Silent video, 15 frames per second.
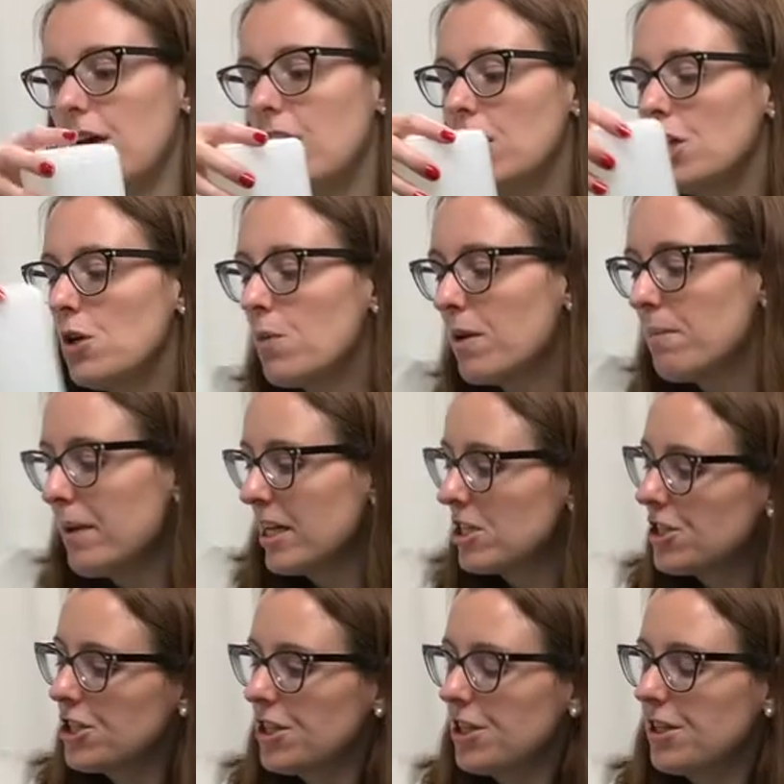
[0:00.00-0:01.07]
You want to make
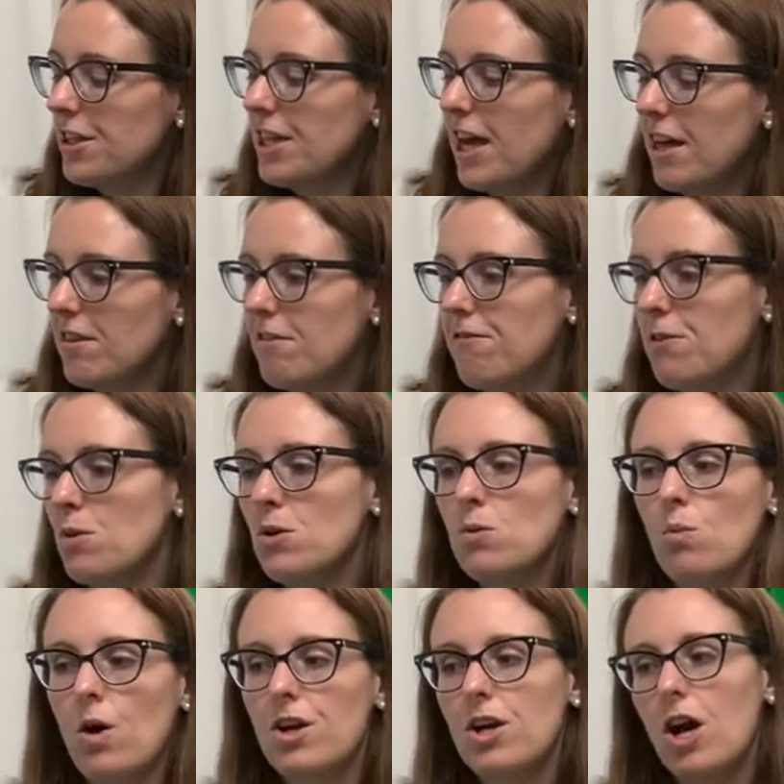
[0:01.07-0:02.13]
sure that the food and
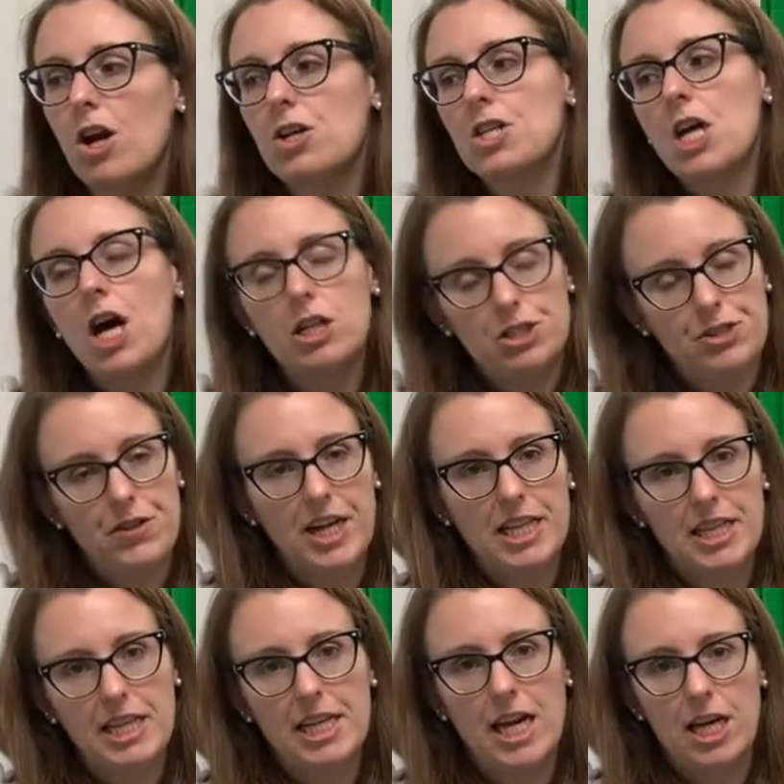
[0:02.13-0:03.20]
water are not
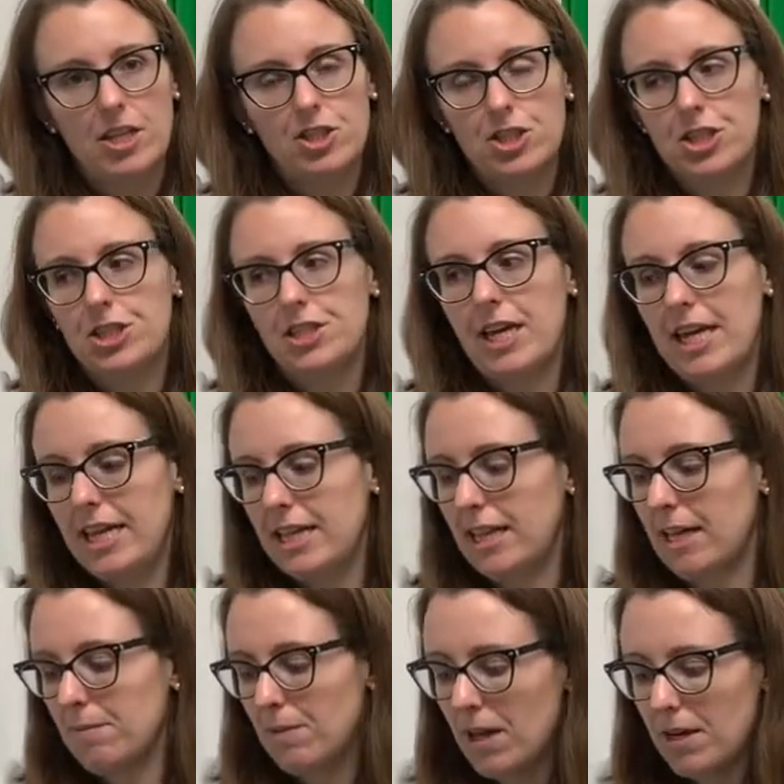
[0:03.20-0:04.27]
directly under the heat
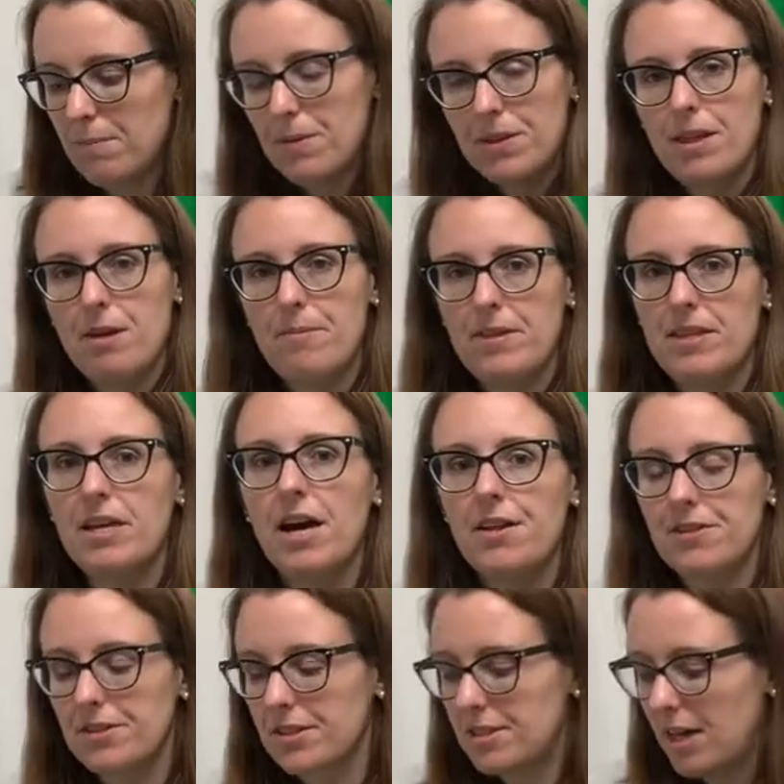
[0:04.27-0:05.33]
lamp. Kind of put them in the
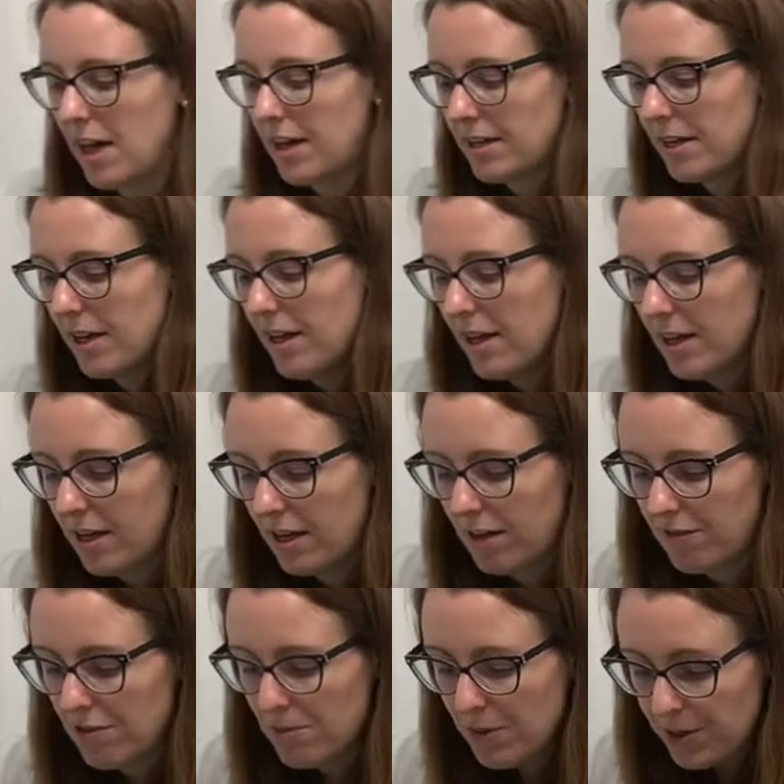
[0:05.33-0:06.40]
other side
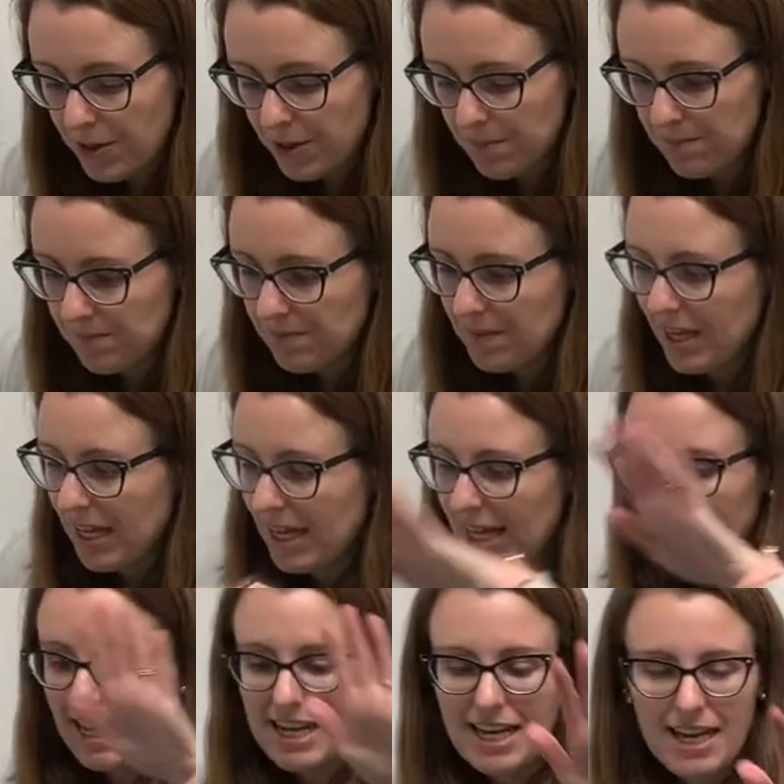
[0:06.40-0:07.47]
of the brooder.
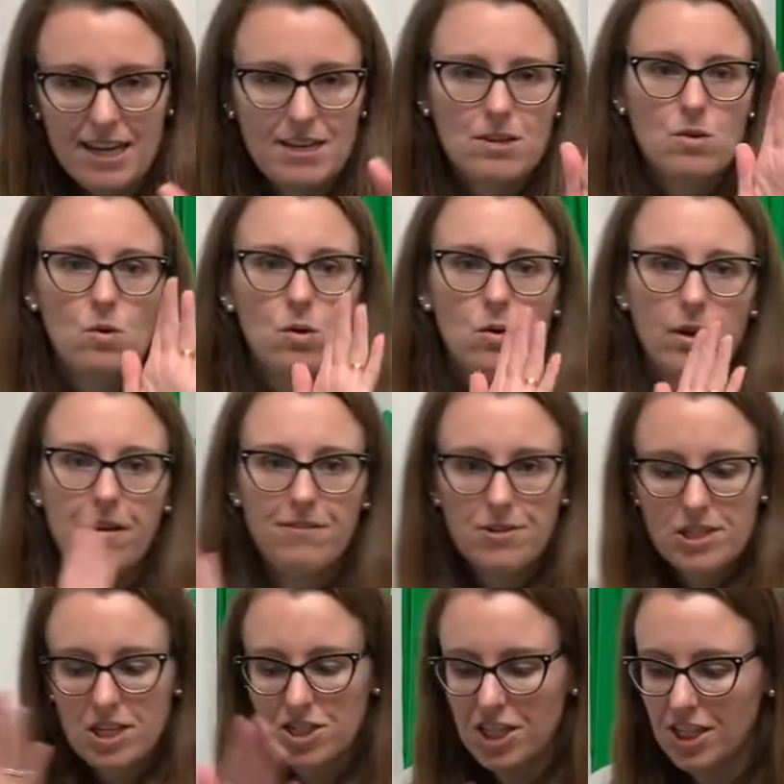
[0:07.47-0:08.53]
And again, if you
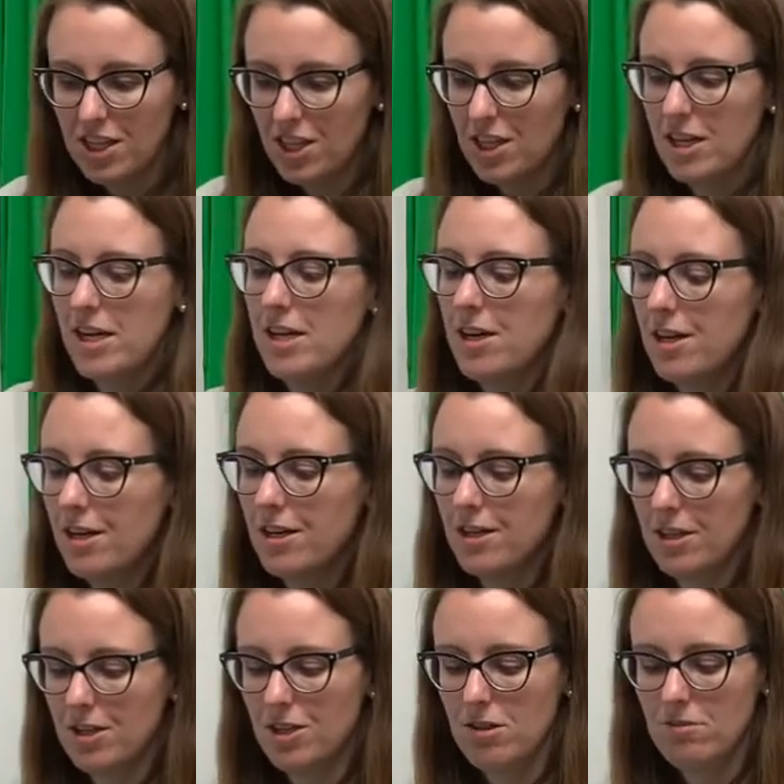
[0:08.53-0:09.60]
touch anything here,
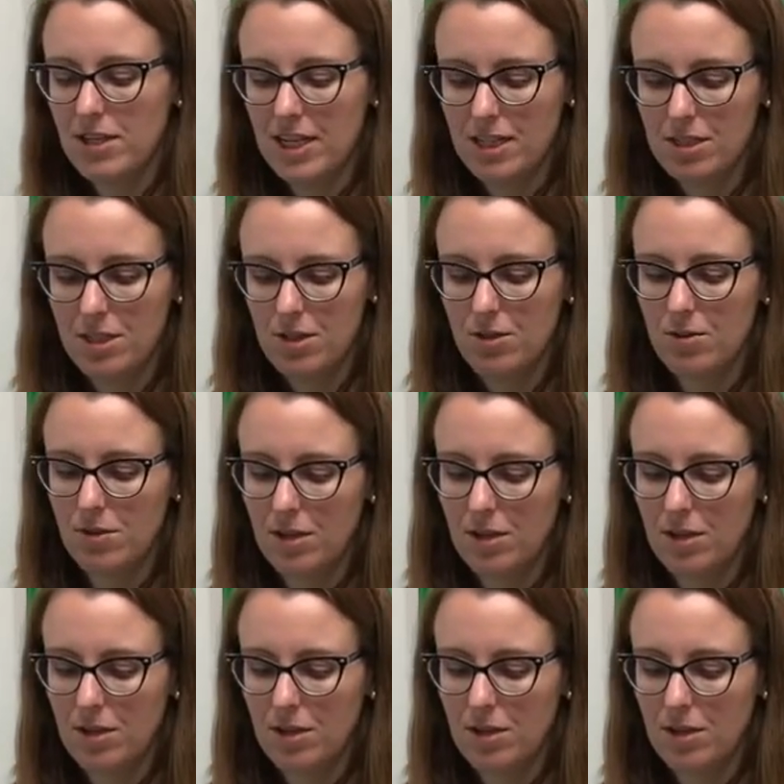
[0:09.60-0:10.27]
you need to